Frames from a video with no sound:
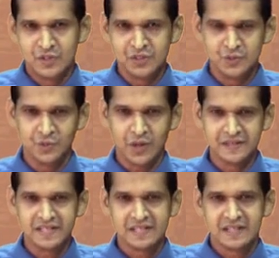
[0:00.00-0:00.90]
You are
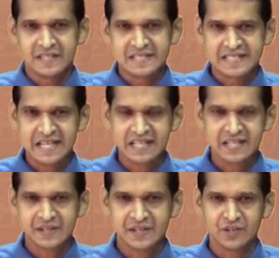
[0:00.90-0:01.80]
the
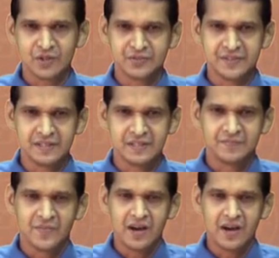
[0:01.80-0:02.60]
secretary of the